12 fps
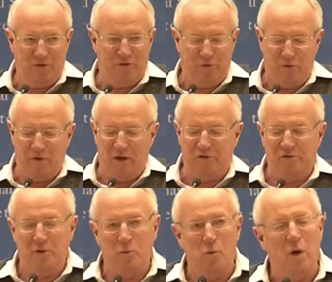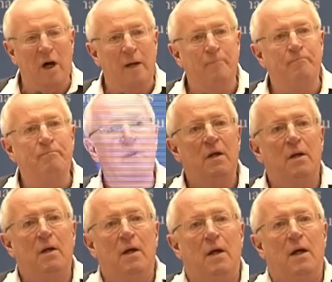2001,
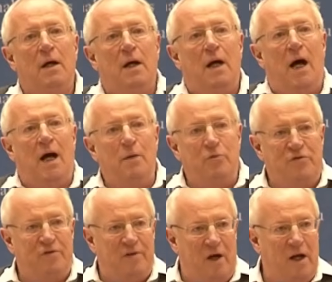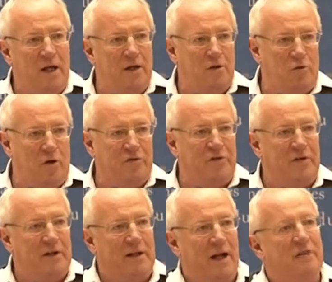I was flying across
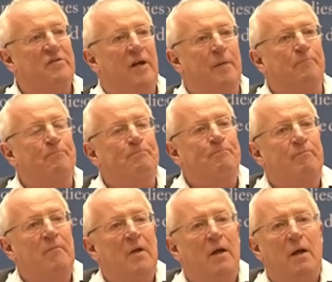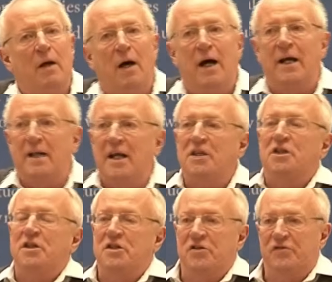the Atlantic. I had
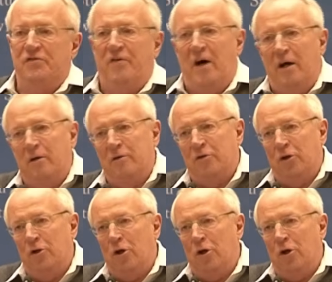actually just filed a